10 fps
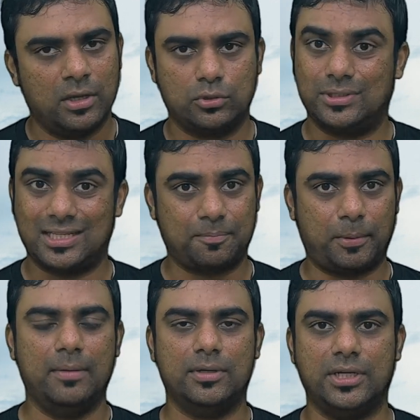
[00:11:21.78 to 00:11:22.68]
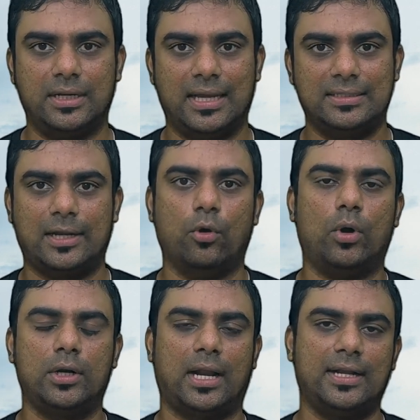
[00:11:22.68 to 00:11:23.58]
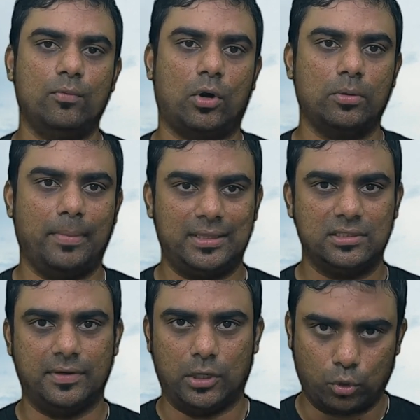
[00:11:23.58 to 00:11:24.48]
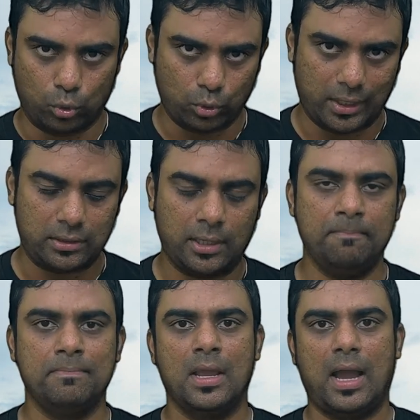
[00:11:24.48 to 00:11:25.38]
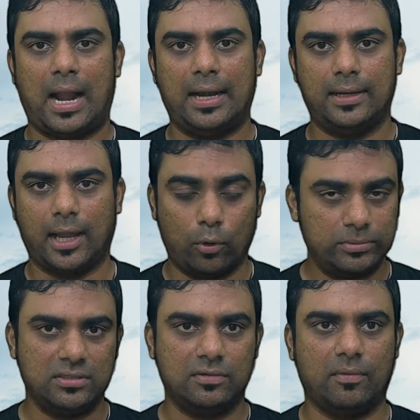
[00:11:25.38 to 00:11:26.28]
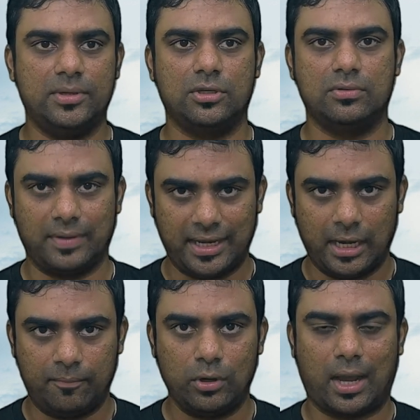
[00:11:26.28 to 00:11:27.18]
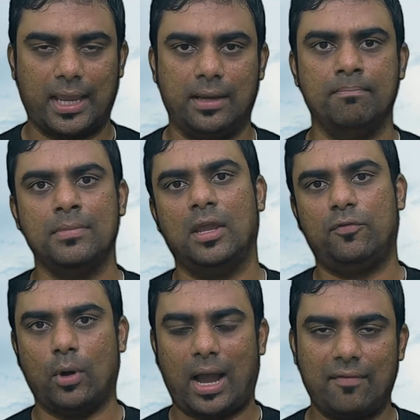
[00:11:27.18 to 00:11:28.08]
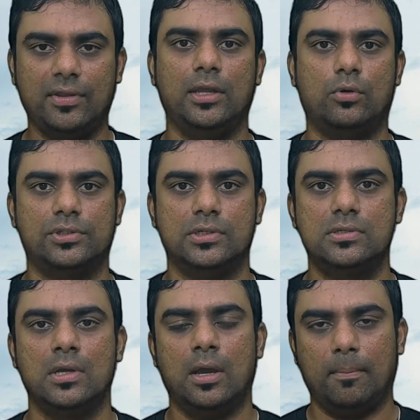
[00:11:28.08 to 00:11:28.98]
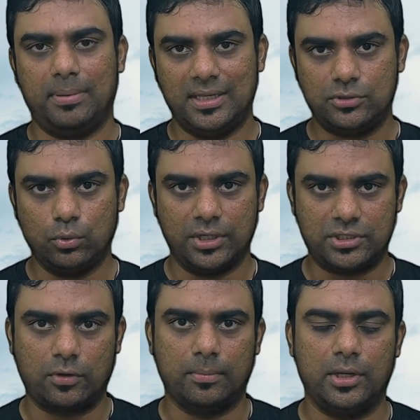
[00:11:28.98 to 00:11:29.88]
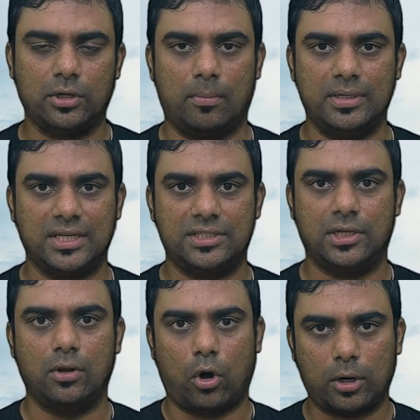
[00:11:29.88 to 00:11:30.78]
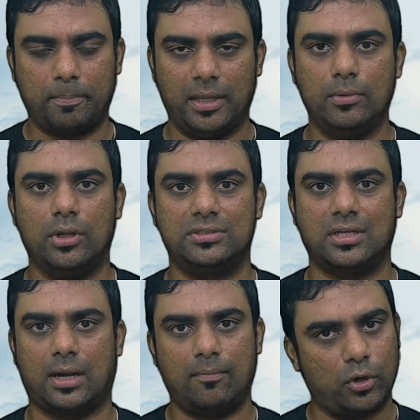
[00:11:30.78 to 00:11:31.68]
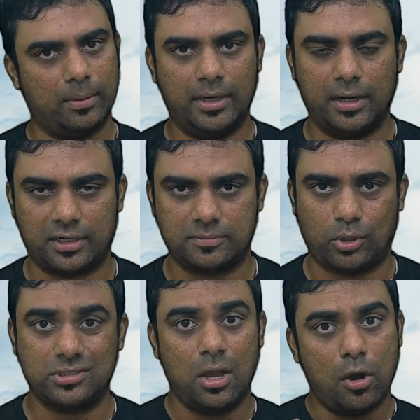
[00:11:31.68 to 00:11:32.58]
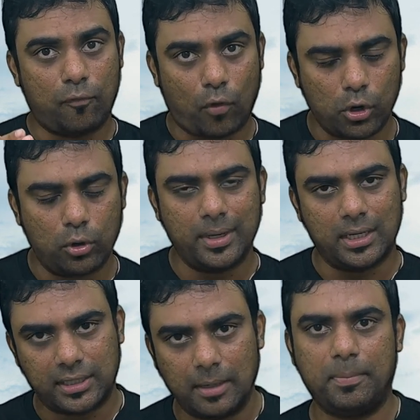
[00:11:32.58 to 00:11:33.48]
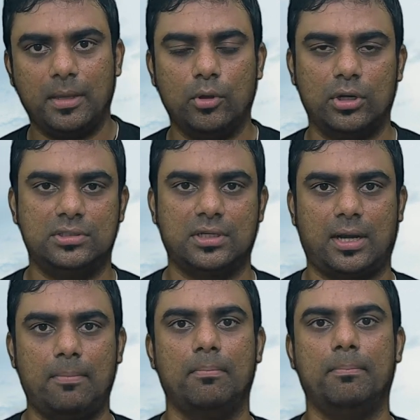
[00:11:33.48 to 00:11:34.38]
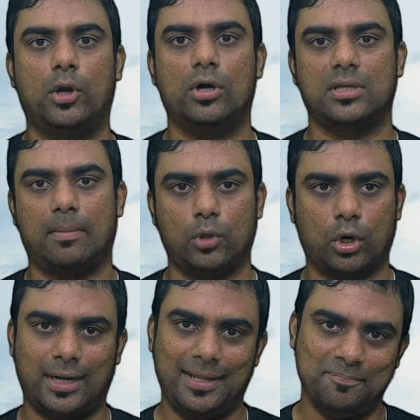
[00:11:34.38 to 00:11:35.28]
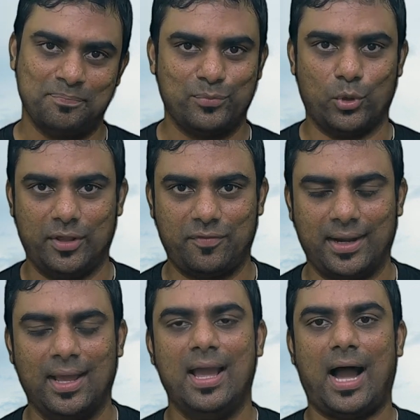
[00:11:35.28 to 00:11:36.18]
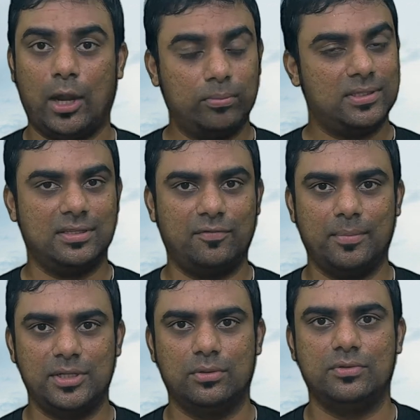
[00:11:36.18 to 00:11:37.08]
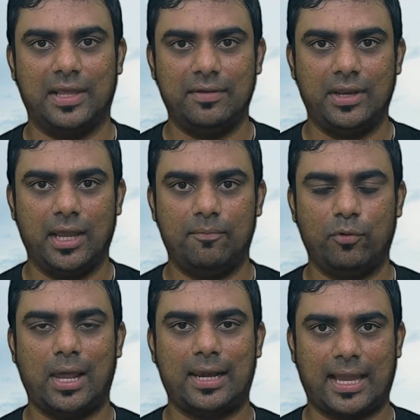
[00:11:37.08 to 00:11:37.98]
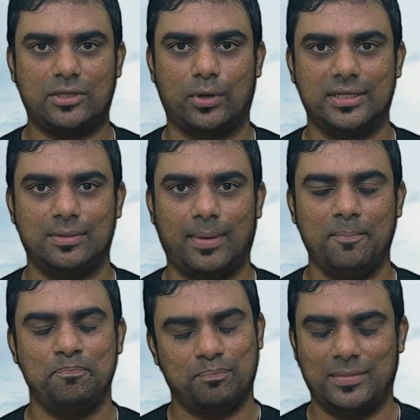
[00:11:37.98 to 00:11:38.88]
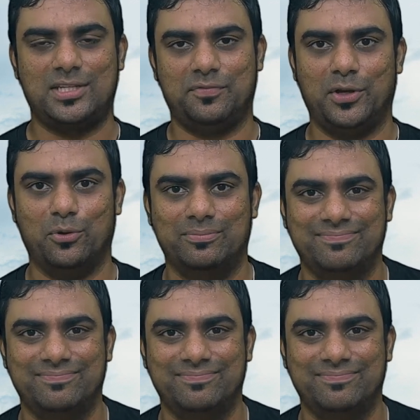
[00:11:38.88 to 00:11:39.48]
So that's pretty much it, guys. I didn't want to make this video too lengthy, and I hope this information was very helpful. Again, if you have any questions, please do reach out to me in the comment section or ping me on Instagram for immediate response. Follow me and then ping me on Instagram because I'm not getting notified. I hope this information was very helpful. I'll catch you guys in my next video.